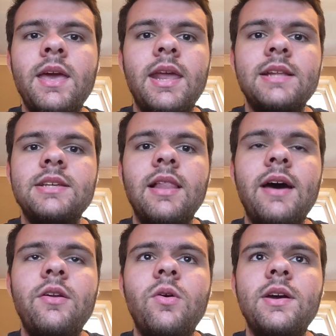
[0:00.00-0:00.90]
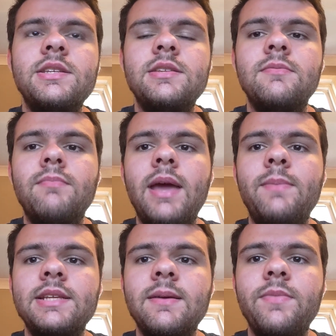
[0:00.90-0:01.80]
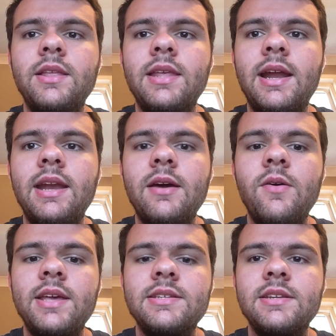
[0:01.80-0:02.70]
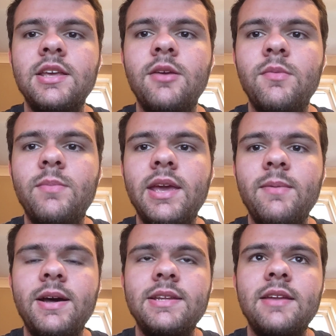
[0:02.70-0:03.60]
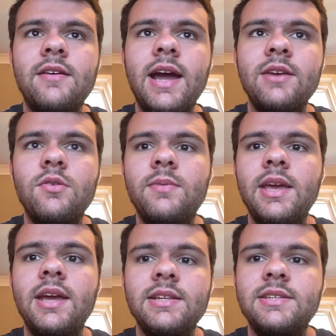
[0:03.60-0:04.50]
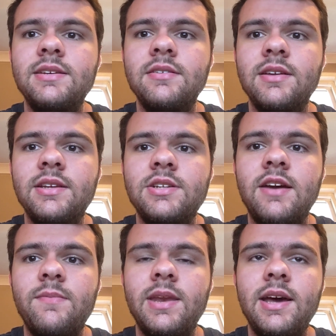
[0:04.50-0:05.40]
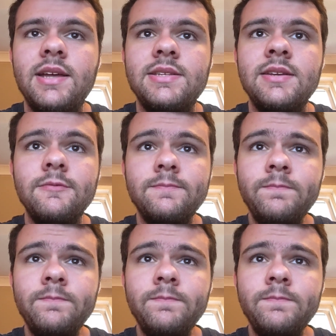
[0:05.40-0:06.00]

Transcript: and it's a loud noise made by something that I know isn't a human being about to interact with me, it can still really drive me nuts.